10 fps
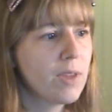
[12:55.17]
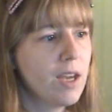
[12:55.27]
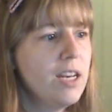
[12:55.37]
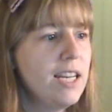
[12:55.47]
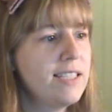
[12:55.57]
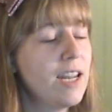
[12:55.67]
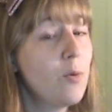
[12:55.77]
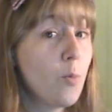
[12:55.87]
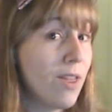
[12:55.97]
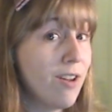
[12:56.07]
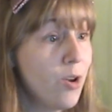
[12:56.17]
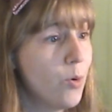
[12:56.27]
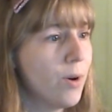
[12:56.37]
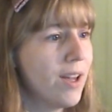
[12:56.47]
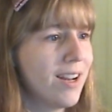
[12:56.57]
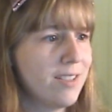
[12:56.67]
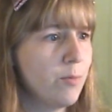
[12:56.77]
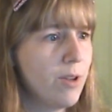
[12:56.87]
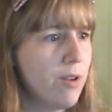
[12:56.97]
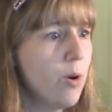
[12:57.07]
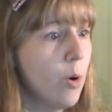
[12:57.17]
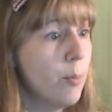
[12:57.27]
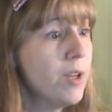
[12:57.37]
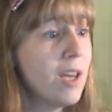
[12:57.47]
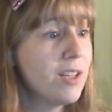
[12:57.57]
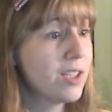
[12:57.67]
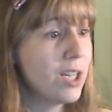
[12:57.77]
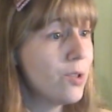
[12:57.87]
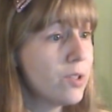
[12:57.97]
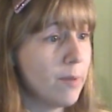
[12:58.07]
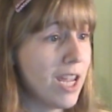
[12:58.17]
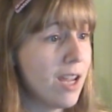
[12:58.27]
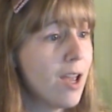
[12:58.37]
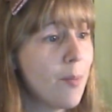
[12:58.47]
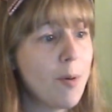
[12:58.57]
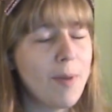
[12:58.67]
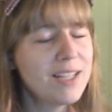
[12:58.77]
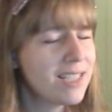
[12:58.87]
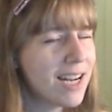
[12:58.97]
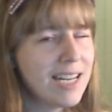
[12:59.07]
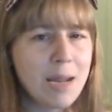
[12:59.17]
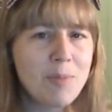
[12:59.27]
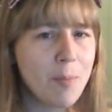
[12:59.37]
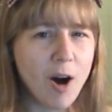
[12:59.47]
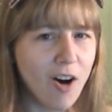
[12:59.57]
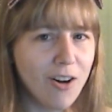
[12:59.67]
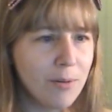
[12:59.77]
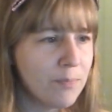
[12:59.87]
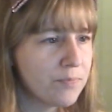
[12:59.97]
And he said, "With who?" And I said, "With whom? Excuse me, but must I name them all?"